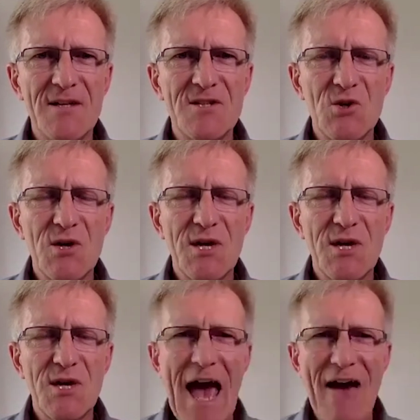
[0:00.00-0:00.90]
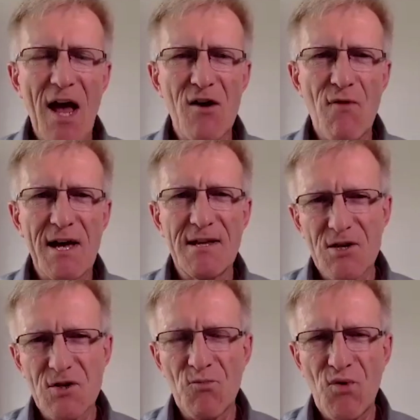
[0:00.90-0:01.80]
to have a
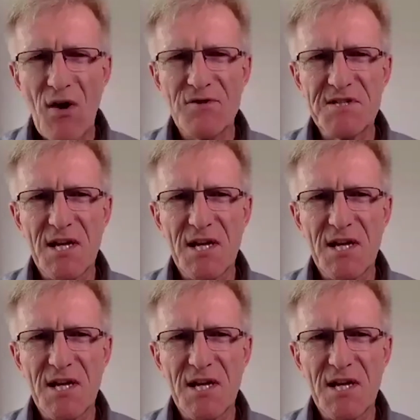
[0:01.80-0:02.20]
recognition preference